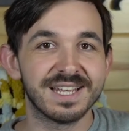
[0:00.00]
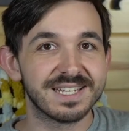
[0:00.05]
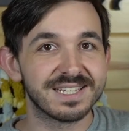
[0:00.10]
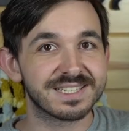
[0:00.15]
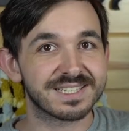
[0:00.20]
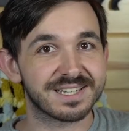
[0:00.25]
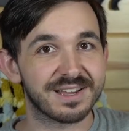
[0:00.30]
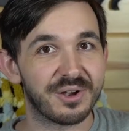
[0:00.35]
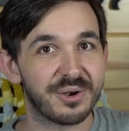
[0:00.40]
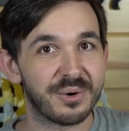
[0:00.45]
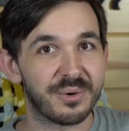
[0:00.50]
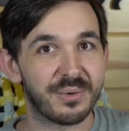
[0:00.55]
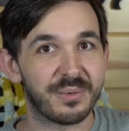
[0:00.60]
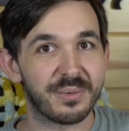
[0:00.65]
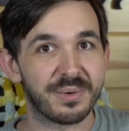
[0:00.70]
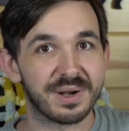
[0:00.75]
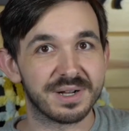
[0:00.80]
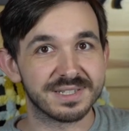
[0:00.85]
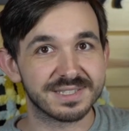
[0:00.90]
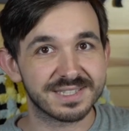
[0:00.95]

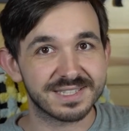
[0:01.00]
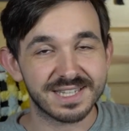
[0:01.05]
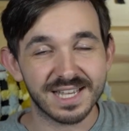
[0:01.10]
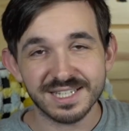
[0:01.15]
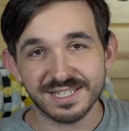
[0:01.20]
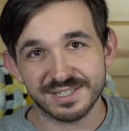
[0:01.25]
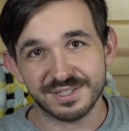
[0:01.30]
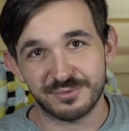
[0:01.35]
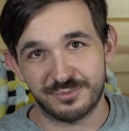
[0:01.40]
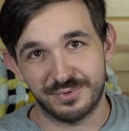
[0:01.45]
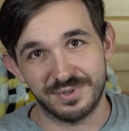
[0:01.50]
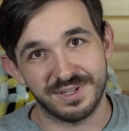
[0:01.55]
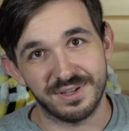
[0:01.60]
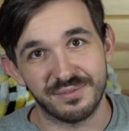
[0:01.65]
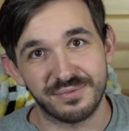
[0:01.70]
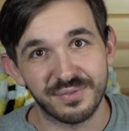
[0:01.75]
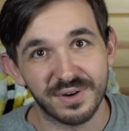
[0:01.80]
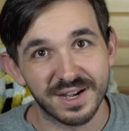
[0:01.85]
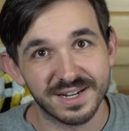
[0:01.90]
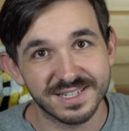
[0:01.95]
So that's really
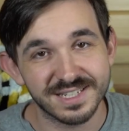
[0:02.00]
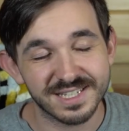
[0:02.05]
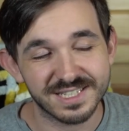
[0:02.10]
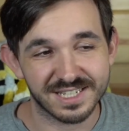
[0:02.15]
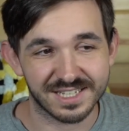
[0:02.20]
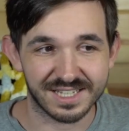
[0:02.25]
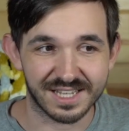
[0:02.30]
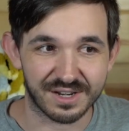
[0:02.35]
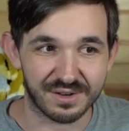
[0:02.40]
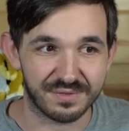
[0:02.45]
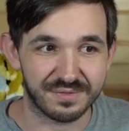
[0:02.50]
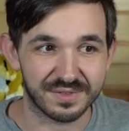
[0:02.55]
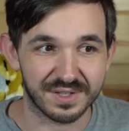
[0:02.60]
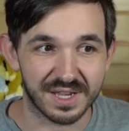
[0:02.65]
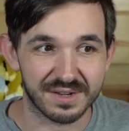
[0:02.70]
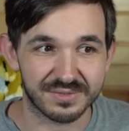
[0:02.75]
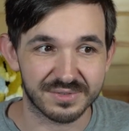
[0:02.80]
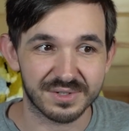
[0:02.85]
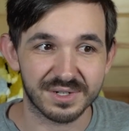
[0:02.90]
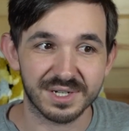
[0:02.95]
fun. It's a lot of
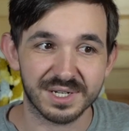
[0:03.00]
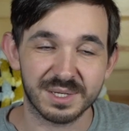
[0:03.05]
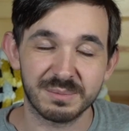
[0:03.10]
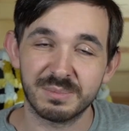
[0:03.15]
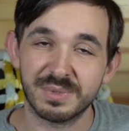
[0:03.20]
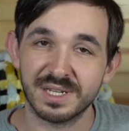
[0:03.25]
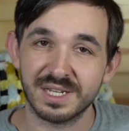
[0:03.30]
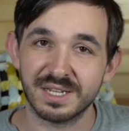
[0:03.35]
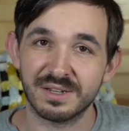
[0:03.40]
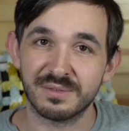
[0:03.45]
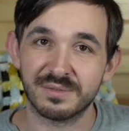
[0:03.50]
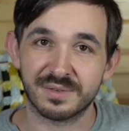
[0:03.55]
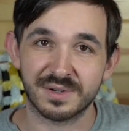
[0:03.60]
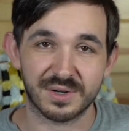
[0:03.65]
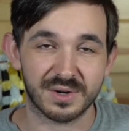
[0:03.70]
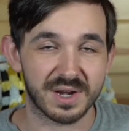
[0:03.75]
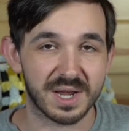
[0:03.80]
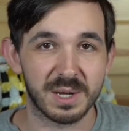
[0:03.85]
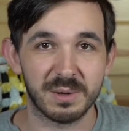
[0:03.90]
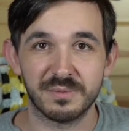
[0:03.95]
flavor. It can be
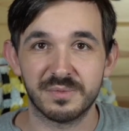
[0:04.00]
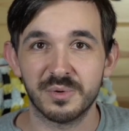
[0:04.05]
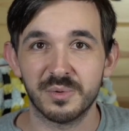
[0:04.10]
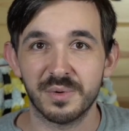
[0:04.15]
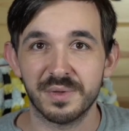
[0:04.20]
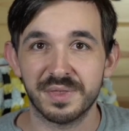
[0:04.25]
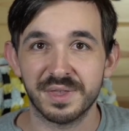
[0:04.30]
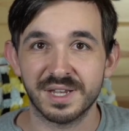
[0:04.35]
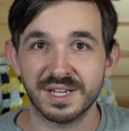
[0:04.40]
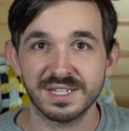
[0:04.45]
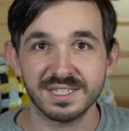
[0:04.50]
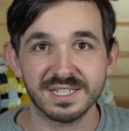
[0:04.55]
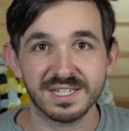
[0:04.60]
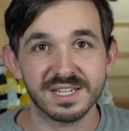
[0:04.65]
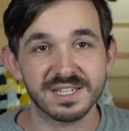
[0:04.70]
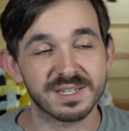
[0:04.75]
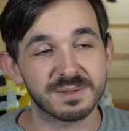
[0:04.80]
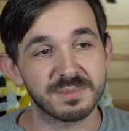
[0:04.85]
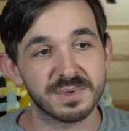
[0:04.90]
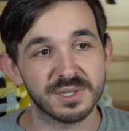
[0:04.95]
very helpful with things
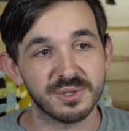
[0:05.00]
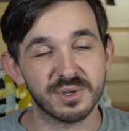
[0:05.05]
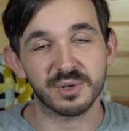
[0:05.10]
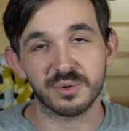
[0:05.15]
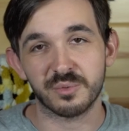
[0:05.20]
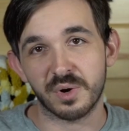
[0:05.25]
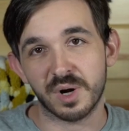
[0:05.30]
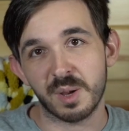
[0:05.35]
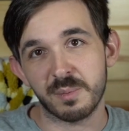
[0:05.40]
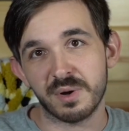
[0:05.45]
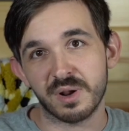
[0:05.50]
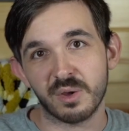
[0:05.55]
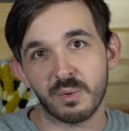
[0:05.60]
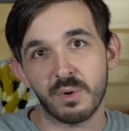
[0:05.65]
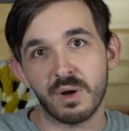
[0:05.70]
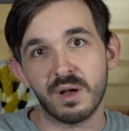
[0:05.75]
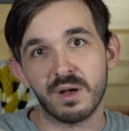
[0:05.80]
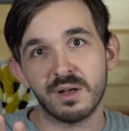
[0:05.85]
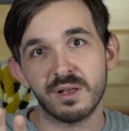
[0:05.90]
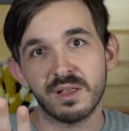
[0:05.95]
because, I mean, you run up on a
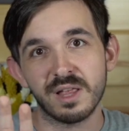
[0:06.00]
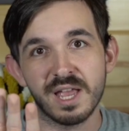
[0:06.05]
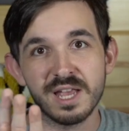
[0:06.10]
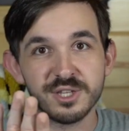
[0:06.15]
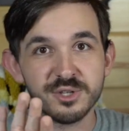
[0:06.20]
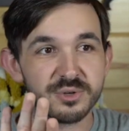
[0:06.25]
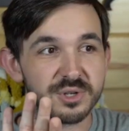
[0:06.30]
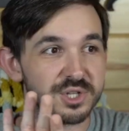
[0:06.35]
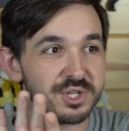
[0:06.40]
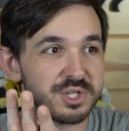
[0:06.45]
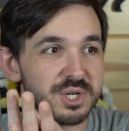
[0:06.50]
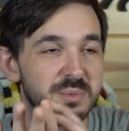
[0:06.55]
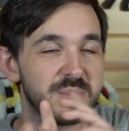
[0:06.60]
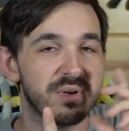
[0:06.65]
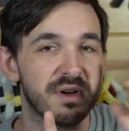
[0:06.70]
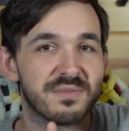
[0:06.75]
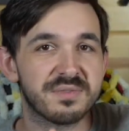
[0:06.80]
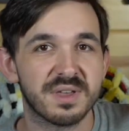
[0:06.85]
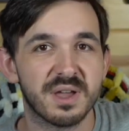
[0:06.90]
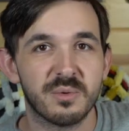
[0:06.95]
wall and you can jump
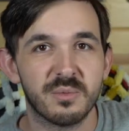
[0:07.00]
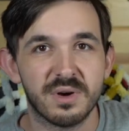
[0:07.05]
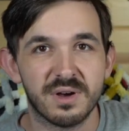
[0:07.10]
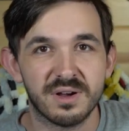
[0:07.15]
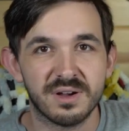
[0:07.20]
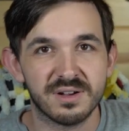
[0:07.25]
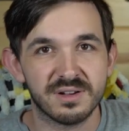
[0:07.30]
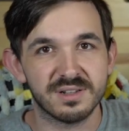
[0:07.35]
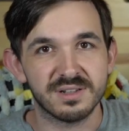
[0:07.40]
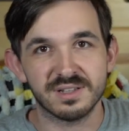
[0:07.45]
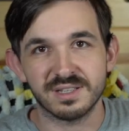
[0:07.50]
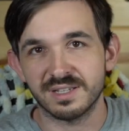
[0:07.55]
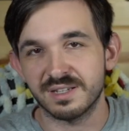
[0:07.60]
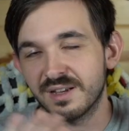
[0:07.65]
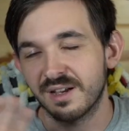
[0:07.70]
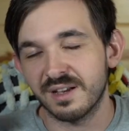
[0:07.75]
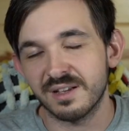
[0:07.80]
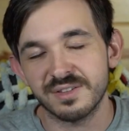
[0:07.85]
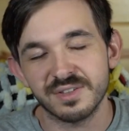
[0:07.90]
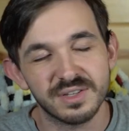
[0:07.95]
off that wall and
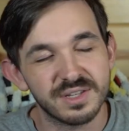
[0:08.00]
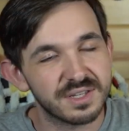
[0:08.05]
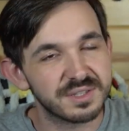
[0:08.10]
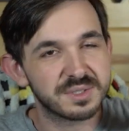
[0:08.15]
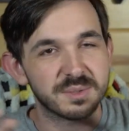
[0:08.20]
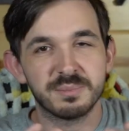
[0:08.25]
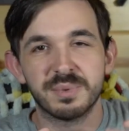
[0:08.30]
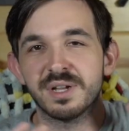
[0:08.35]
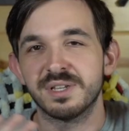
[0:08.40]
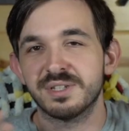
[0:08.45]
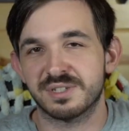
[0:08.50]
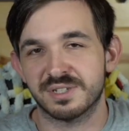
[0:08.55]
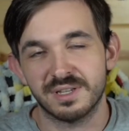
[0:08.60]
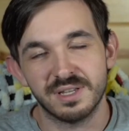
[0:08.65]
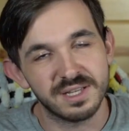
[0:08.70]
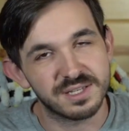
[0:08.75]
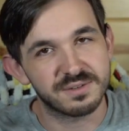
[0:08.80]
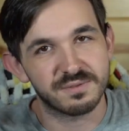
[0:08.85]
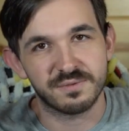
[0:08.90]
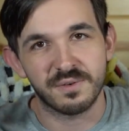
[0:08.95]
all. It's a bunch.
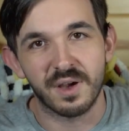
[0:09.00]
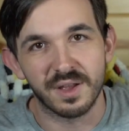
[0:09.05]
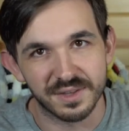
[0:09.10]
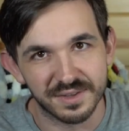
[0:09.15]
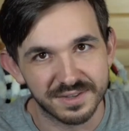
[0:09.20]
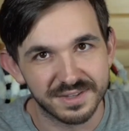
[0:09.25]
It's fun.